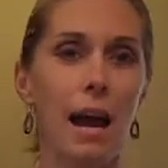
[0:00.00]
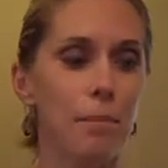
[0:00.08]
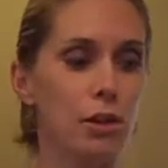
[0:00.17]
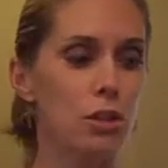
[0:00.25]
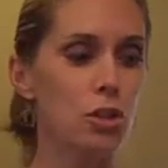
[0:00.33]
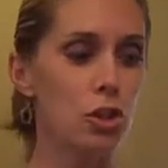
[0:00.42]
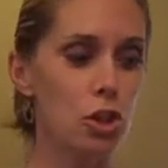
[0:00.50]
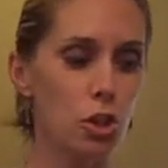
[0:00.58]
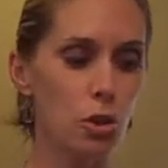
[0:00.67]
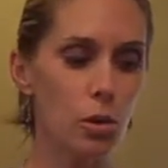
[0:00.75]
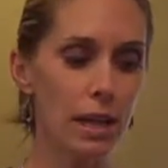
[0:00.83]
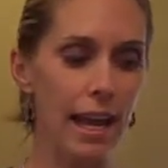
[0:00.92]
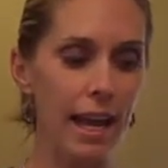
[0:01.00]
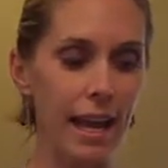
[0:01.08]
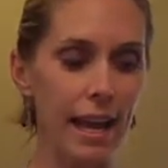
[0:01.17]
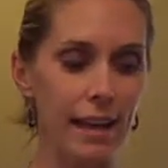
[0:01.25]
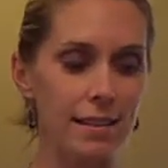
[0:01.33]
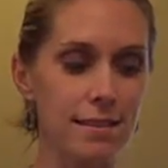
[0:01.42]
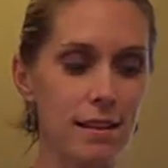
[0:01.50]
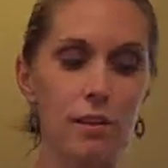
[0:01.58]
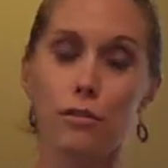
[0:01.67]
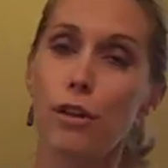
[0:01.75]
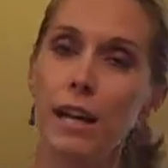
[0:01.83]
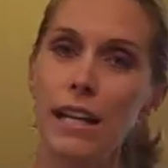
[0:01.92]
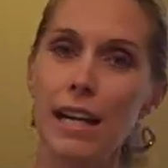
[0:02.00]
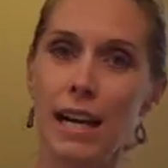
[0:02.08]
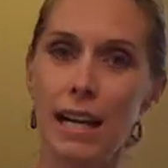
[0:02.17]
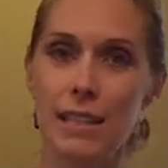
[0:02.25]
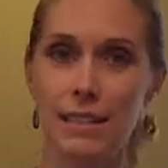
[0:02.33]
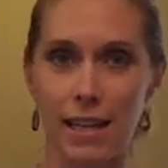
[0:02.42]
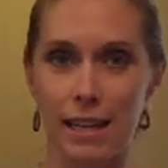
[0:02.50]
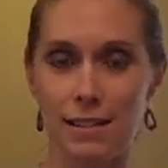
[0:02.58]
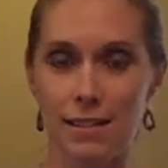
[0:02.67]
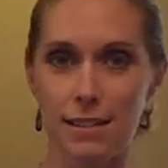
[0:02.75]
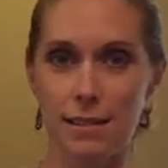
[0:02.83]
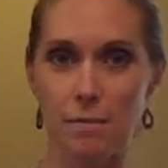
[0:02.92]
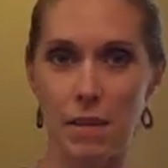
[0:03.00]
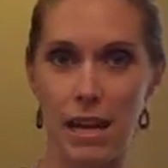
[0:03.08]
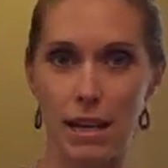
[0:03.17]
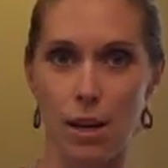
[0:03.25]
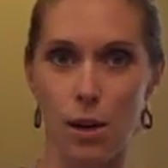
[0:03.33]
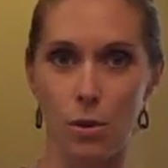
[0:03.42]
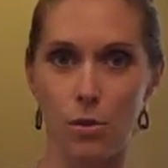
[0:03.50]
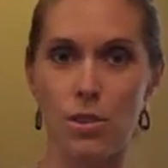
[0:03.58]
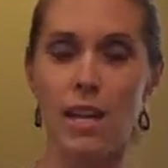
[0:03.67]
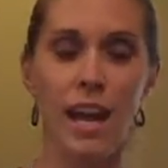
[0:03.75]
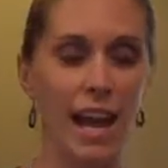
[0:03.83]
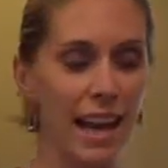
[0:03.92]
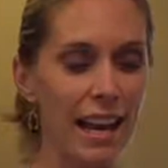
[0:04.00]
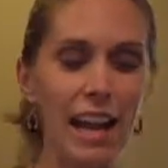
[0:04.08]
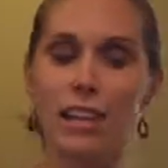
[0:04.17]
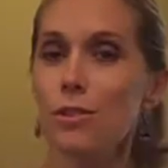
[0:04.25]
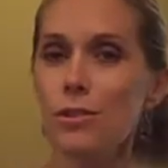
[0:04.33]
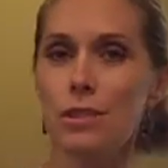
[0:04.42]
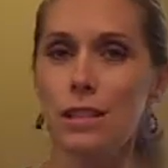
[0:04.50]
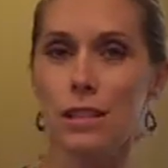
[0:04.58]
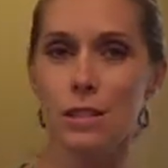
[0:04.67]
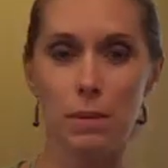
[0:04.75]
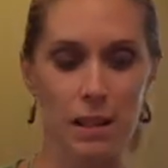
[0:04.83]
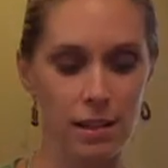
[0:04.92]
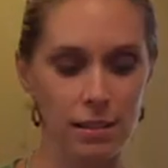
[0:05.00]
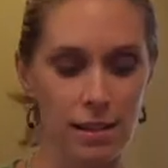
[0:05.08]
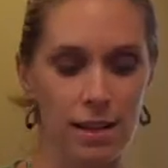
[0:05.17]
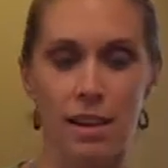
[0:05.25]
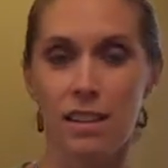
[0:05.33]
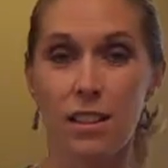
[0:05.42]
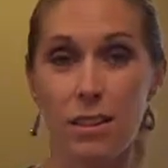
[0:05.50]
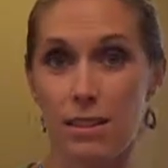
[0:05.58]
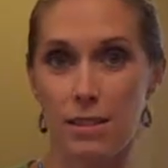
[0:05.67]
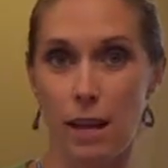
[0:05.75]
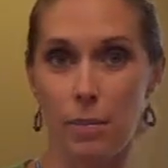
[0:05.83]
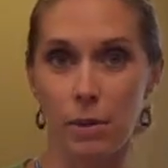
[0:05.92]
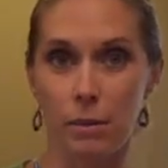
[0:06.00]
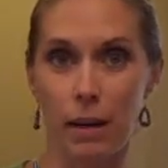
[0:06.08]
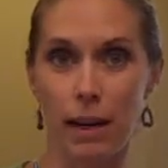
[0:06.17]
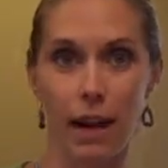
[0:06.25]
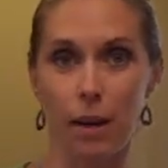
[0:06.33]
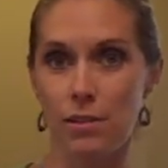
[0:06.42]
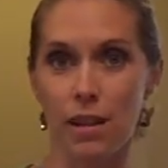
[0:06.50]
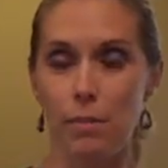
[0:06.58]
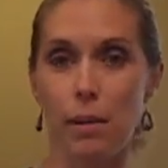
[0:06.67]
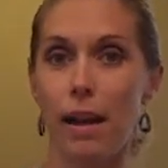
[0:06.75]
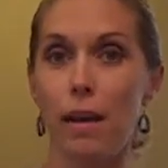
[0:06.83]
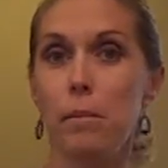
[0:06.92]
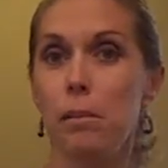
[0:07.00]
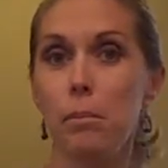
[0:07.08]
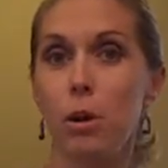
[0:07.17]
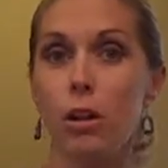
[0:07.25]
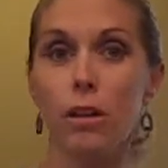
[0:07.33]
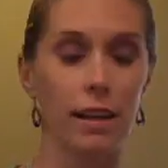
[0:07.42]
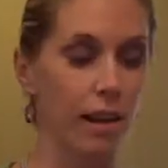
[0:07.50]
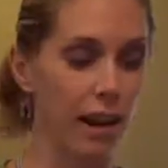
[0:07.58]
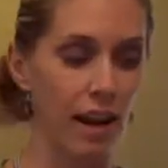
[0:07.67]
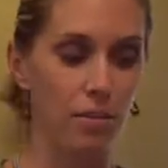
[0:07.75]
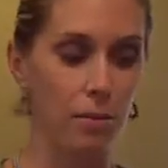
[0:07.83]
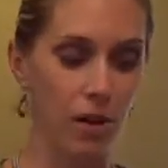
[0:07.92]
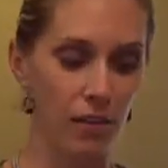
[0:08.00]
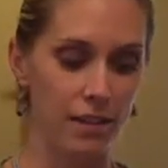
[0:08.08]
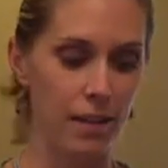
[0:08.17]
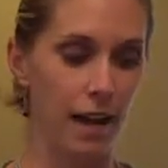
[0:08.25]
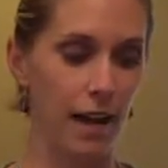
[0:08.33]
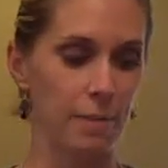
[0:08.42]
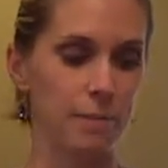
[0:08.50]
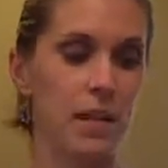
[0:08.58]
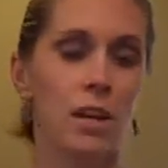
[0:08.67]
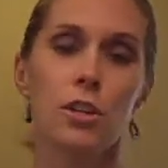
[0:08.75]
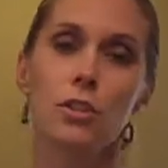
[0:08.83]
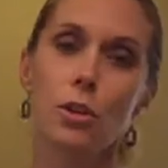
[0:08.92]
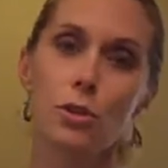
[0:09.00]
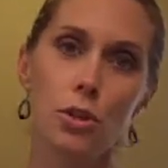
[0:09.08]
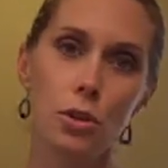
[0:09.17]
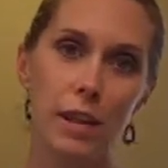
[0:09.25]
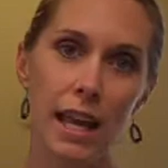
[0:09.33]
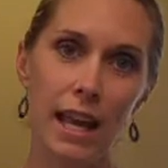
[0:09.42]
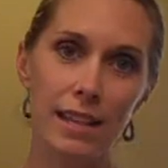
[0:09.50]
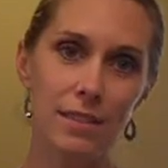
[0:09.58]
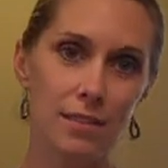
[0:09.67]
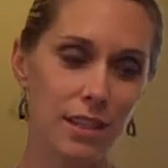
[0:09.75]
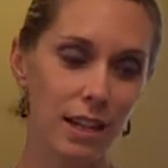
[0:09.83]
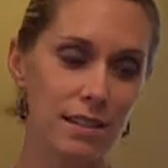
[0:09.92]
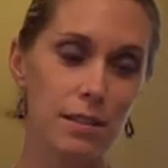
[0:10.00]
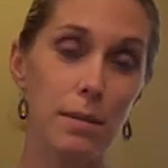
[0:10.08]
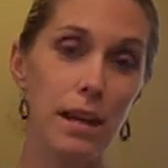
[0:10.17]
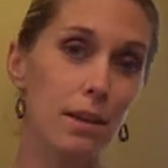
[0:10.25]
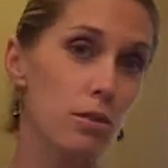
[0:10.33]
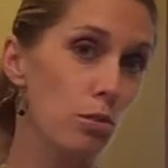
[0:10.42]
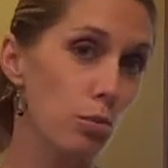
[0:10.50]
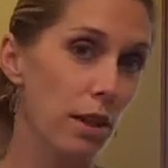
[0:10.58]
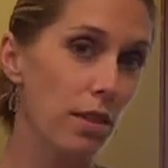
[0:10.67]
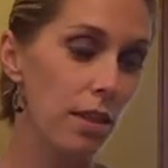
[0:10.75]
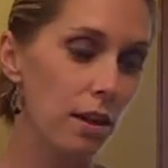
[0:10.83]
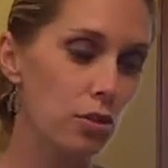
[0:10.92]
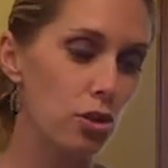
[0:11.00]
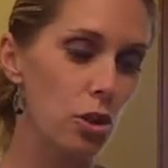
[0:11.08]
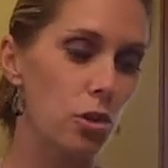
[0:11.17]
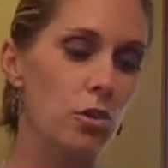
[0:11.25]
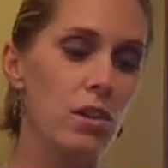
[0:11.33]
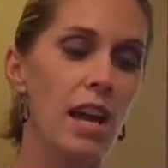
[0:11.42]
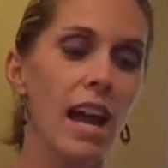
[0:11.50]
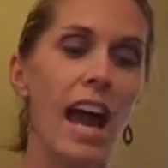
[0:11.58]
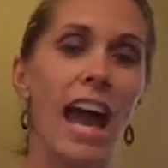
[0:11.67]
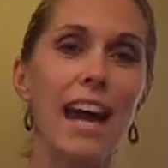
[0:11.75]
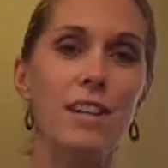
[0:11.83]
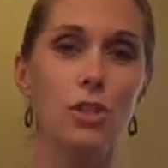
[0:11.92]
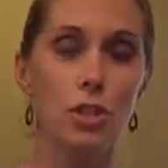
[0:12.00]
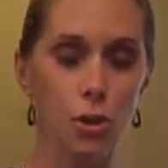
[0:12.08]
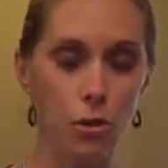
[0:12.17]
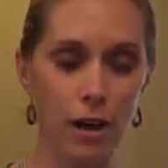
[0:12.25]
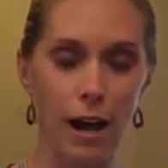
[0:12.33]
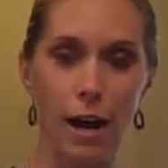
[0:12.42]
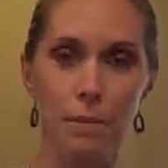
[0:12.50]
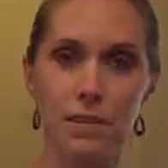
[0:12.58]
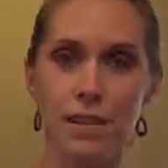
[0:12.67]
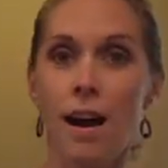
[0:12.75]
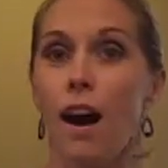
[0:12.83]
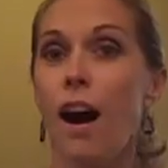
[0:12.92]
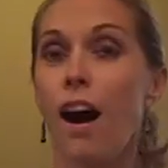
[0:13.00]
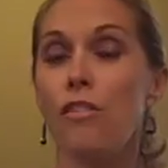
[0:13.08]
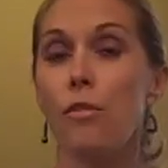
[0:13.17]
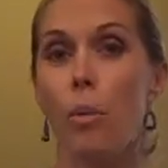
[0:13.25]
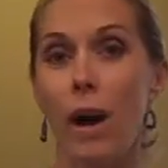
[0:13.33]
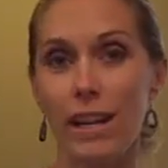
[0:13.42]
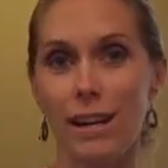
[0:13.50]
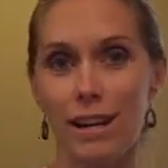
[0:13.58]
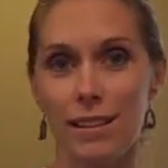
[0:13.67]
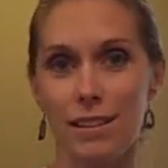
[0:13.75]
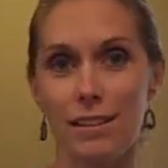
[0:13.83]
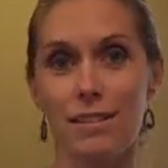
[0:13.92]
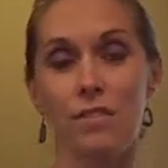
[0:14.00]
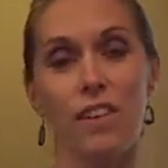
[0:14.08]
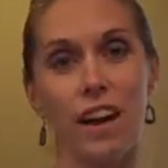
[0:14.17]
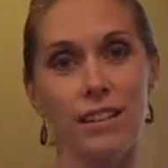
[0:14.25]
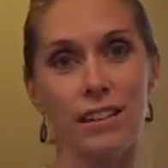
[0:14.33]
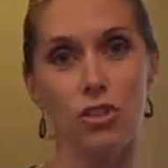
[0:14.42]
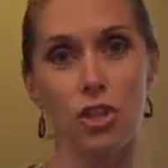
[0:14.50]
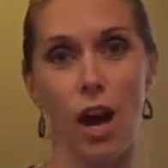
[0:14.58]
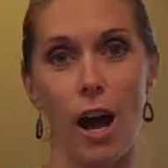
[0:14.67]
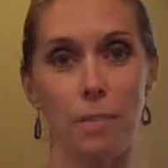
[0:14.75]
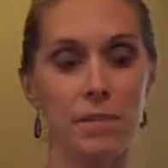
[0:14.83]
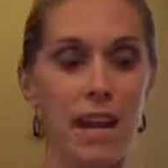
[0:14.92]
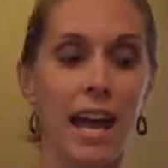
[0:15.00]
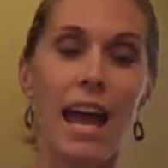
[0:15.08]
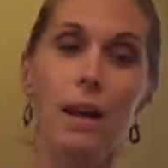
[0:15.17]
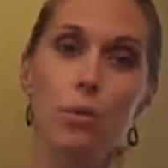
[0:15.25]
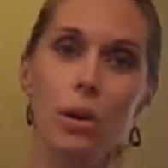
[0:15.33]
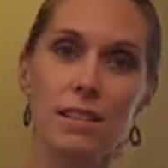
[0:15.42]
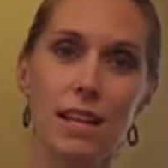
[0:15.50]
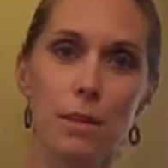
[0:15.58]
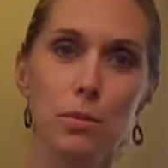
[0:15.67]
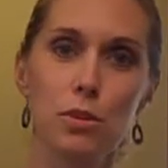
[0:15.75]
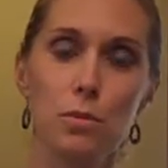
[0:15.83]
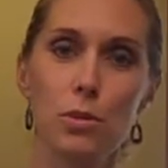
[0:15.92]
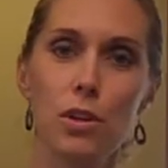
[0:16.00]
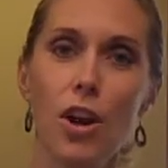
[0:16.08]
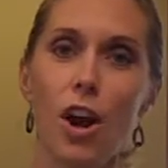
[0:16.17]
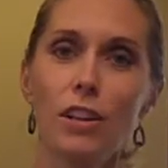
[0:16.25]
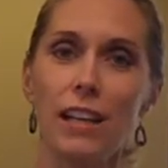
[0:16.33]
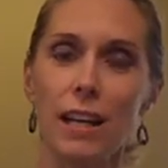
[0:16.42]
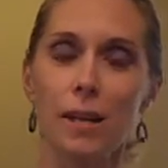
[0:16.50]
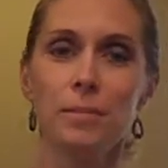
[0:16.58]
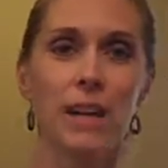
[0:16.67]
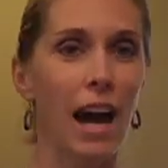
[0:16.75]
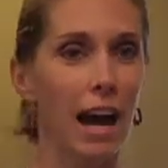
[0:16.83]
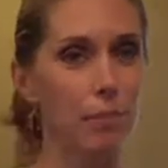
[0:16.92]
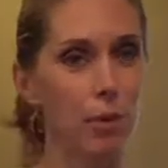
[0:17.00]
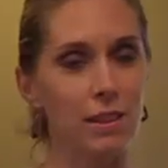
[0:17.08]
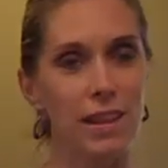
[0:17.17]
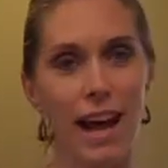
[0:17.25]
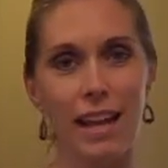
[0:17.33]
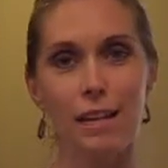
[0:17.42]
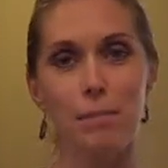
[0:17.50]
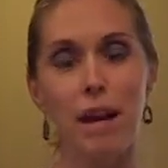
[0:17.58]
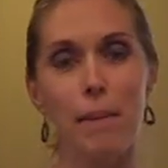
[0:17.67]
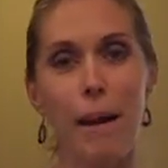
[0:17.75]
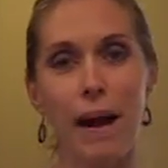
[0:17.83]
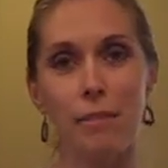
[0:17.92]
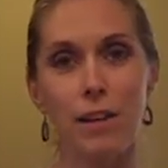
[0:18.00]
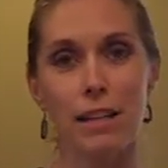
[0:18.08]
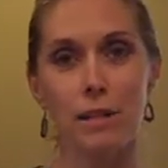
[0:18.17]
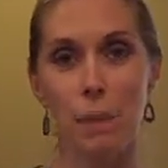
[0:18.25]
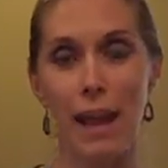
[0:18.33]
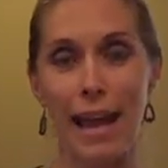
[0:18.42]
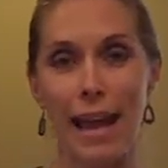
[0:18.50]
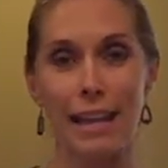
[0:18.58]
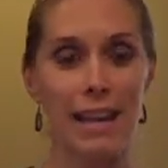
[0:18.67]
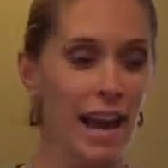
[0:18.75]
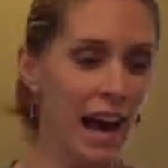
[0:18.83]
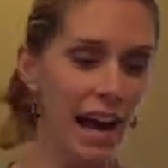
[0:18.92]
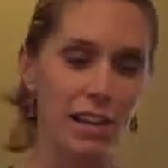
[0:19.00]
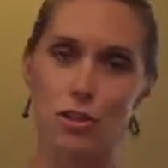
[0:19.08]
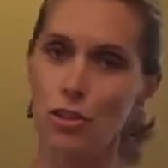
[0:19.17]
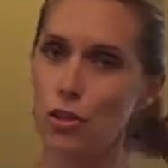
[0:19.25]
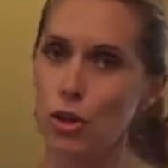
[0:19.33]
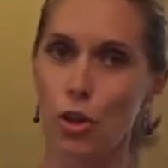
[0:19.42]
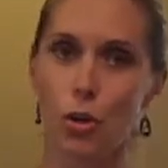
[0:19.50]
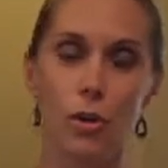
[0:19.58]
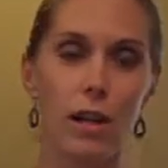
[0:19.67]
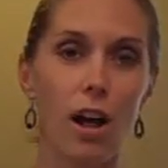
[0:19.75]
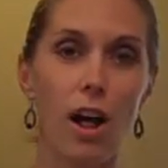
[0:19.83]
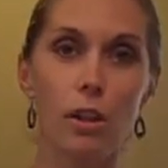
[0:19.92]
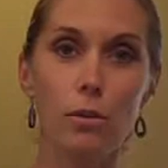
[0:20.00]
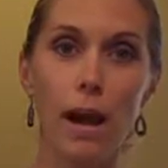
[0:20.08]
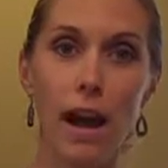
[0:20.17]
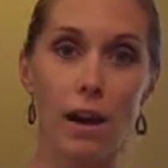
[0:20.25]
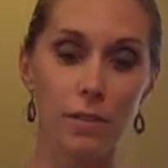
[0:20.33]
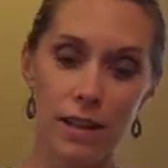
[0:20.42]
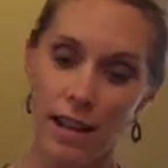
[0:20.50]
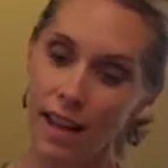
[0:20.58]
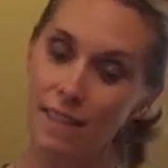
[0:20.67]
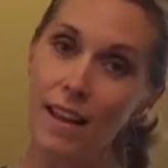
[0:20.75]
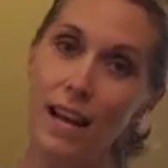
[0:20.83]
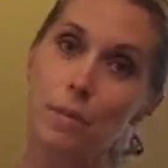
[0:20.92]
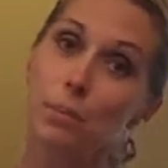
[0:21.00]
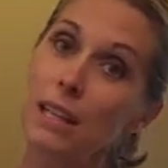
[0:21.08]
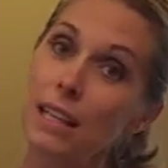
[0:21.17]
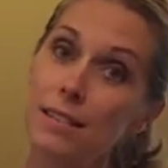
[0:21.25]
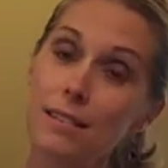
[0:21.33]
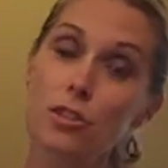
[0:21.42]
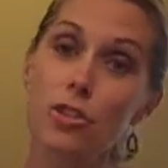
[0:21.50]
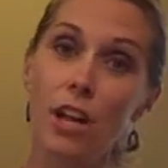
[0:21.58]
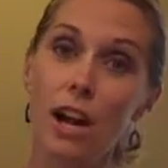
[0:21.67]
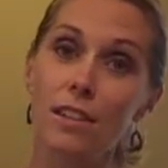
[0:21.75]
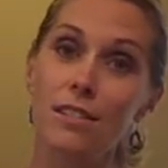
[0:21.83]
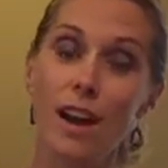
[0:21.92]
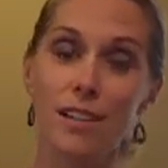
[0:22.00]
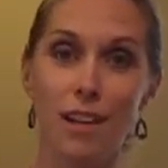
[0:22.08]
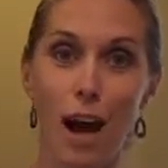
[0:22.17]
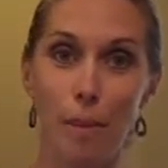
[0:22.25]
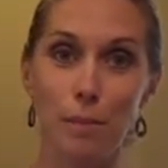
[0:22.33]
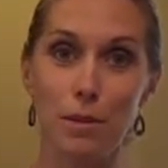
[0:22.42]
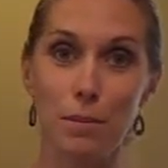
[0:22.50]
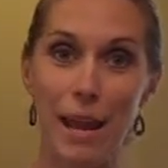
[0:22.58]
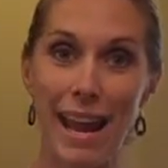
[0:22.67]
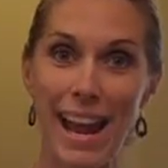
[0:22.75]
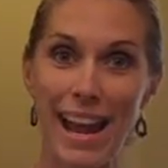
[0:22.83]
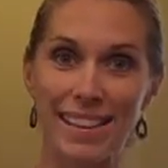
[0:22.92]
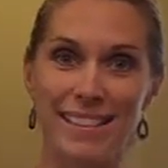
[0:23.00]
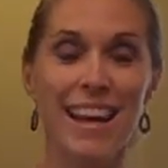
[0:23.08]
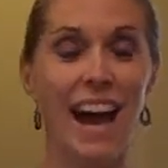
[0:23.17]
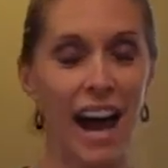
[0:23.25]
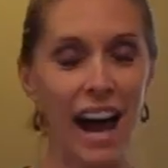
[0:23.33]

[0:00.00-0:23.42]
I put 2 cans of ready cut diced tomatoes, and I use these because they're a staple in my house. I buy them in bulk and I have them all the time. So 2 cans of diced tomatoes with their juice and 2 cups of white onions finely chopped and 1 tablespoon of garlic. I put that in my Pyrex pan, I stir it all around, and then I place the shells on top of the pan.